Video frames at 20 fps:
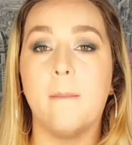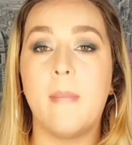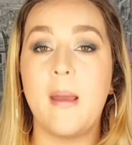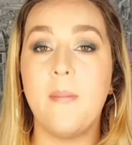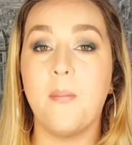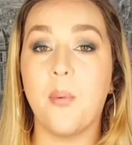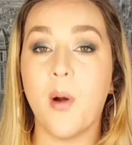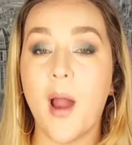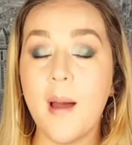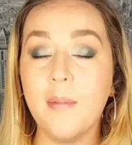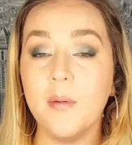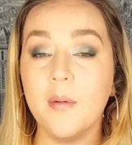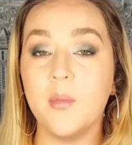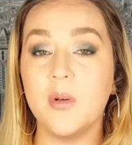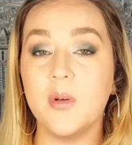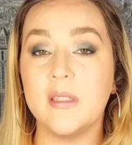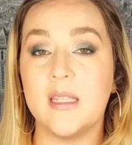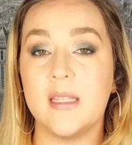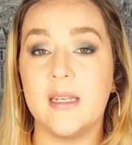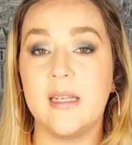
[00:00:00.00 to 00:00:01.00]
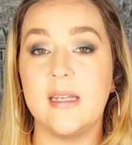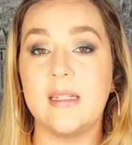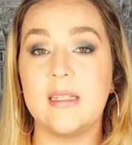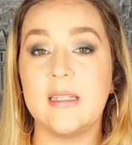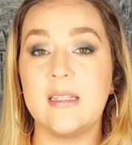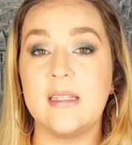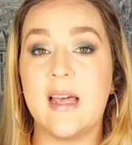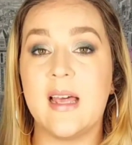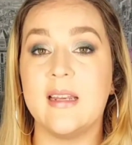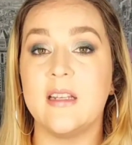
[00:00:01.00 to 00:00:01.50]
My problem with it is
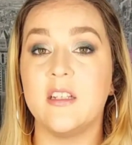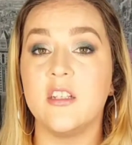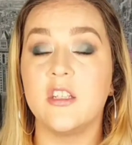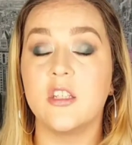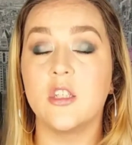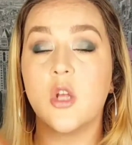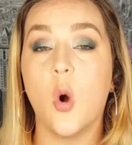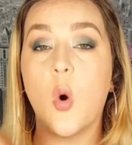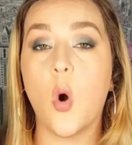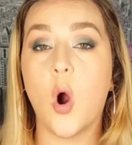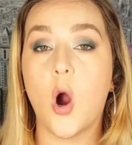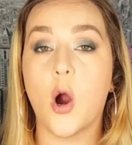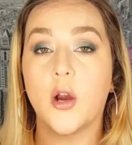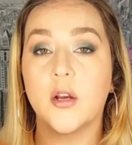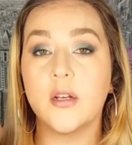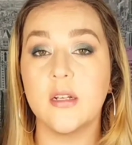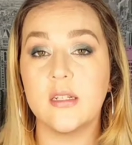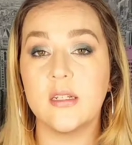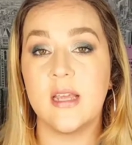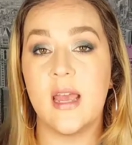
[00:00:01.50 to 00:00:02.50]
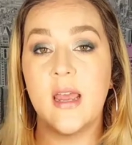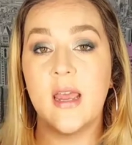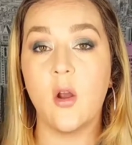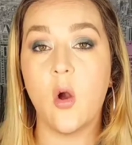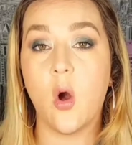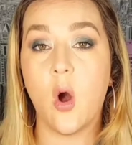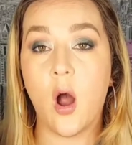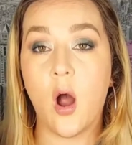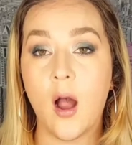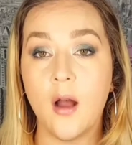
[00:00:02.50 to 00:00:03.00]
that it's so hard to take
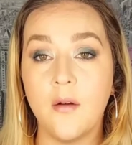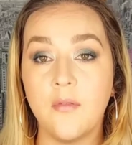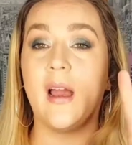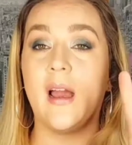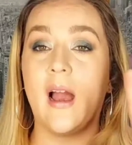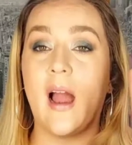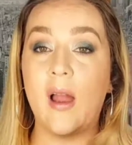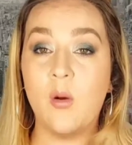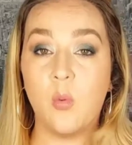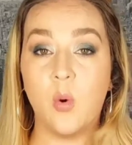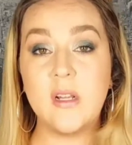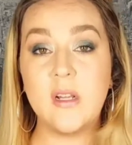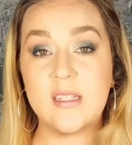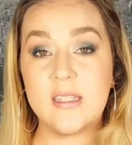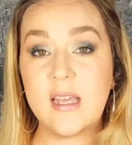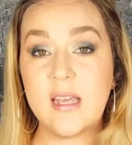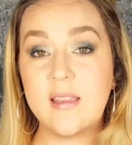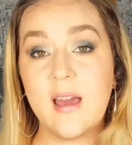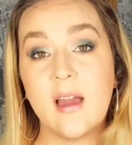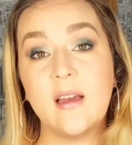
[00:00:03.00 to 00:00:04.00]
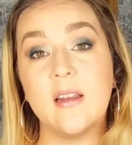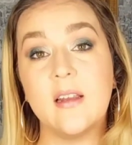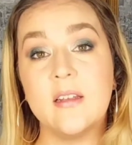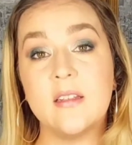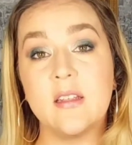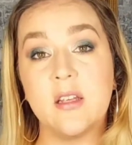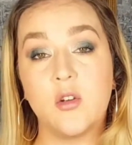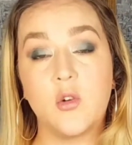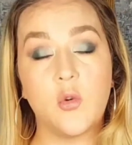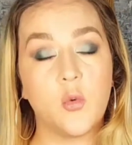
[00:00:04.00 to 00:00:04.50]
off. I would say that is
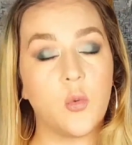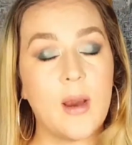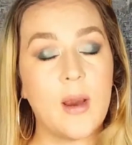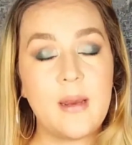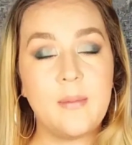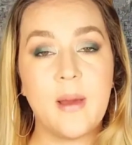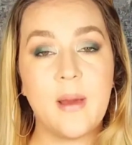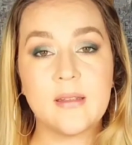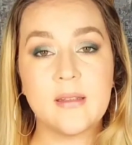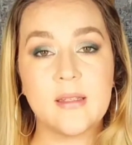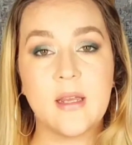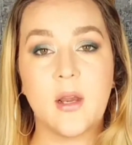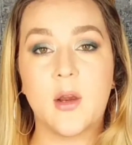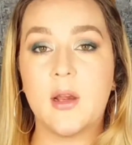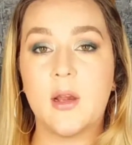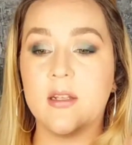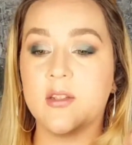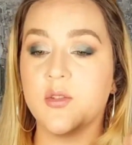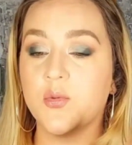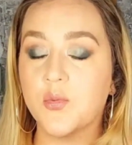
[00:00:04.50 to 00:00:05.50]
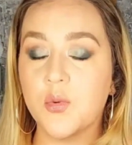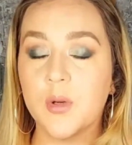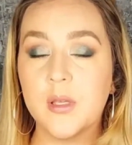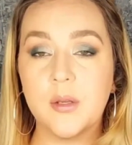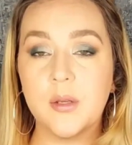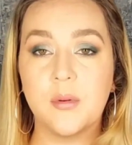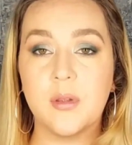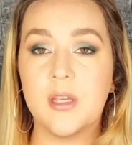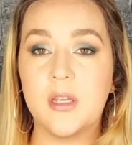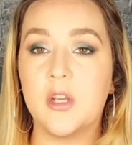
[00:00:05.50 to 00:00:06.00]
a great mascara. It's
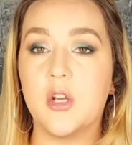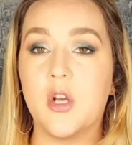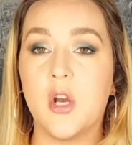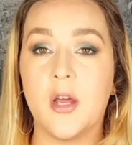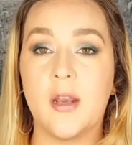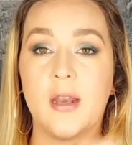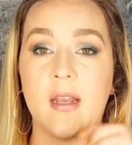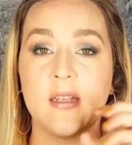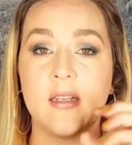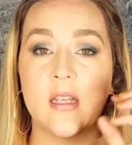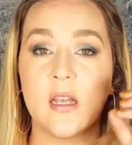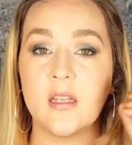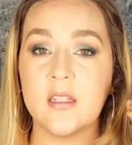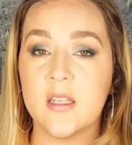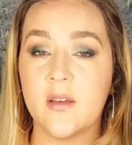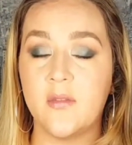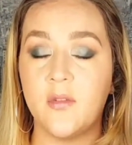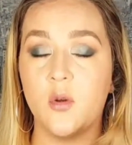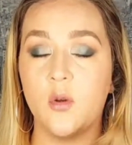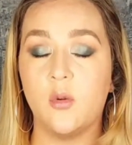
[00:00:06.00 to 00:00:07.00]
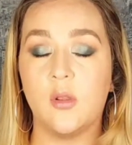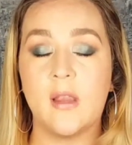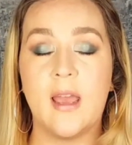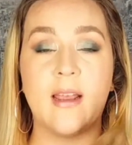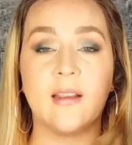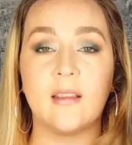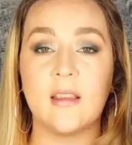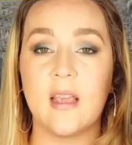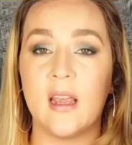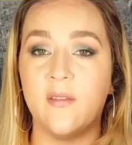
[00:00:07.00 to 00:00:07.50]
really, really good. It does give you
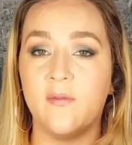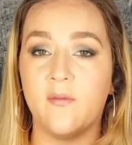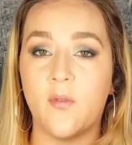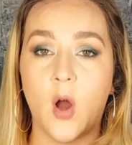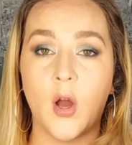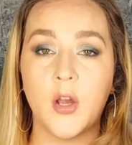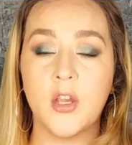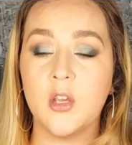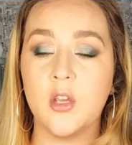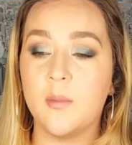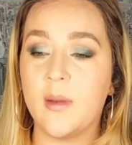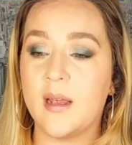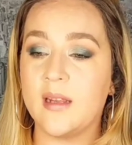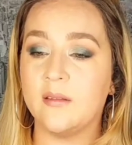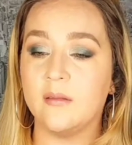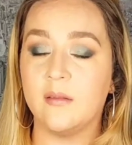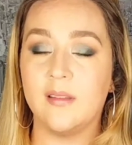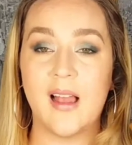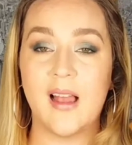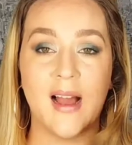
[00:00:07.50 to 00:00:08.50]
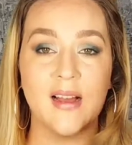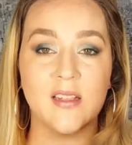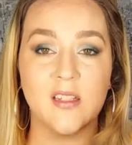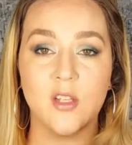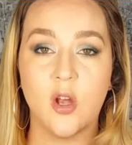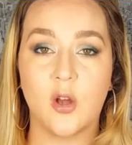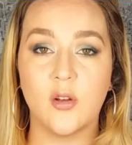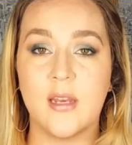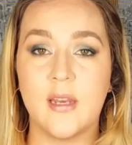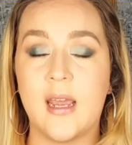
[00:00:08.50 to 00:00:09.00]
length and volume and lasts
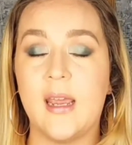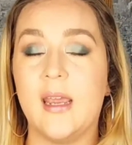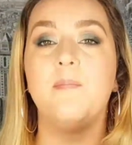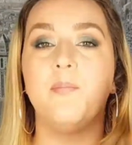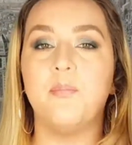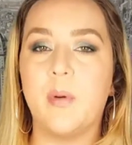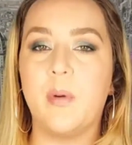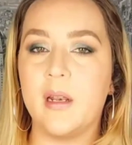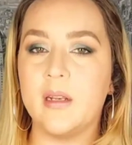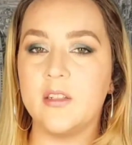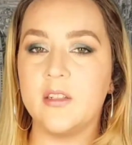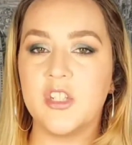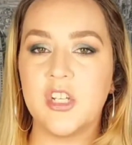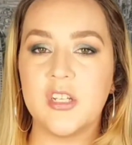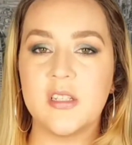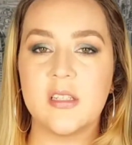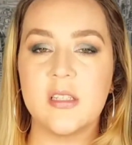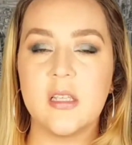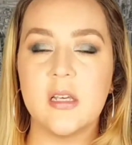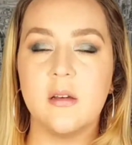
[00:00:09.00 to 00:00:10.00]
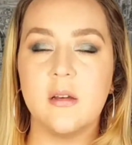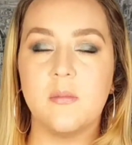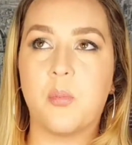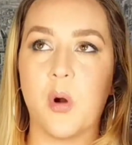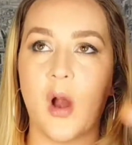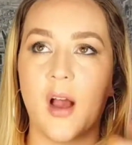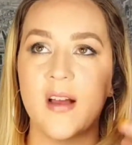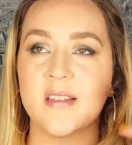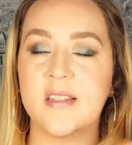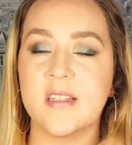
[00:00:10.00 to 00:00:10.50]
all day, but just the
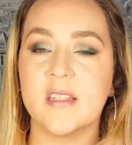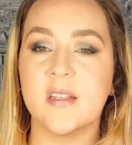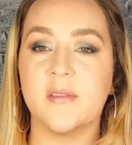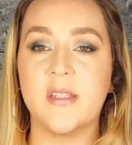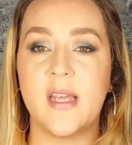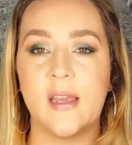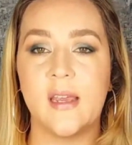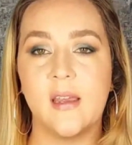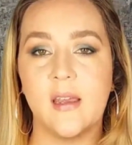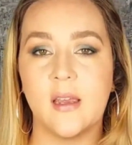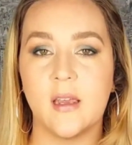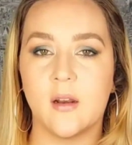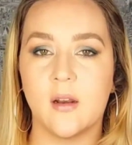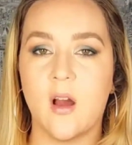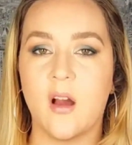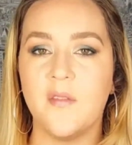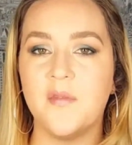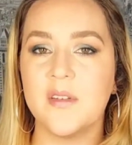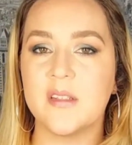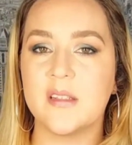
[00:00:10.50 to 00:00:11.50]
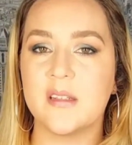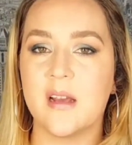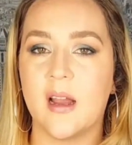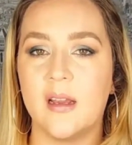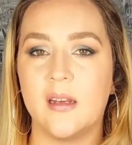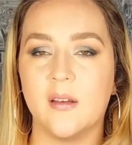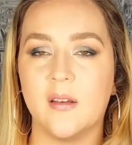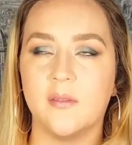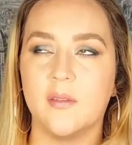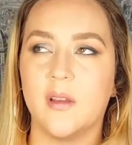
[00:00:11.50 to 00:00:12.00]
process of taking it off is
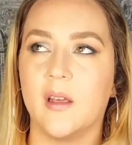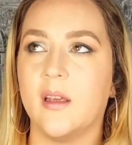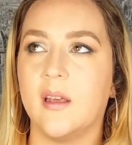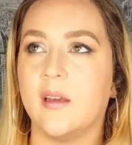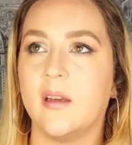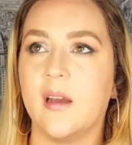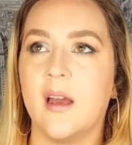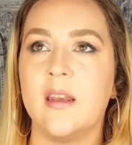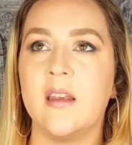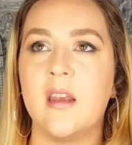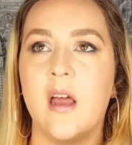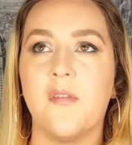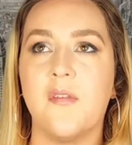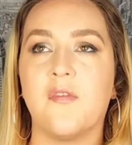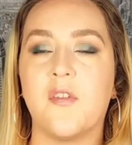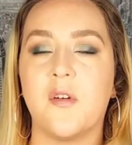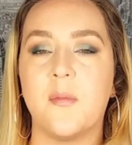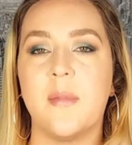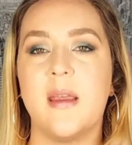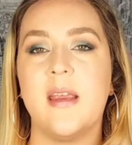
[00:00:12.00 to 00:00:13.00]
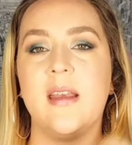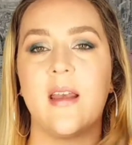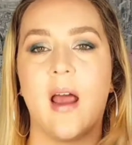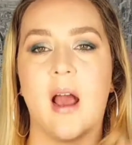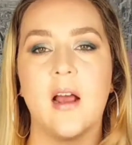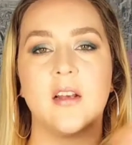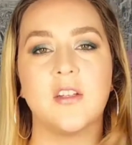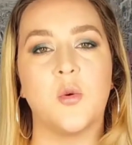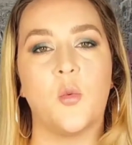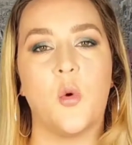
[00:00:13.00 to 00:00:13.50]
kind of like enough for me
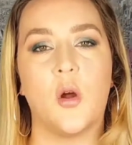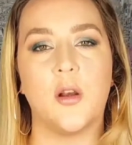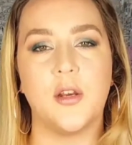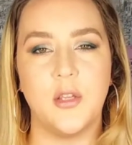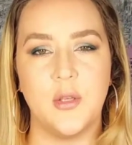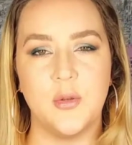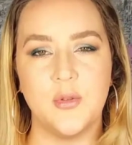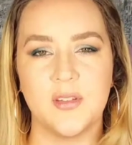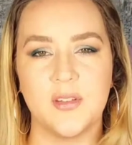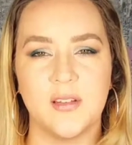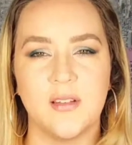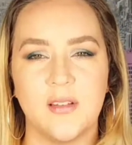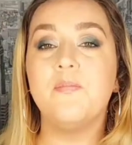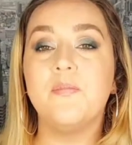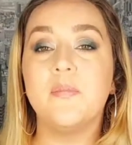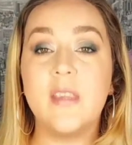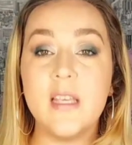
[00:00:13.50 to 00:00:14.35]
not to want to use it.